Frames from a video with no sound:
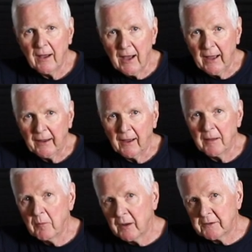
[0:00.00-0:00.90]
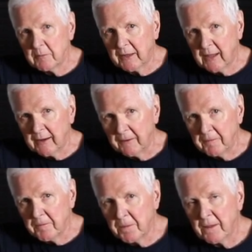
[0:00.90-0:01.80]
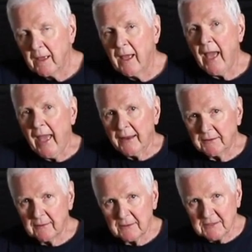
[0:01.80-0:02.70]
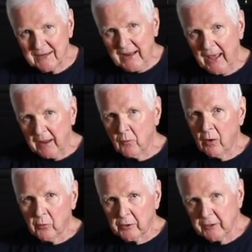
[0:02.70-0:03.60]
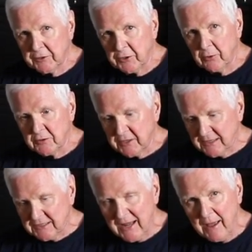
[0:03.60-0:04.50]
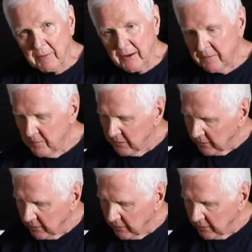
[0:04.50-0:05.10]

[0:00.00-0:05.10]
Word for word: Hi, I'm Monty McKinnon, and today what we're going to do is examine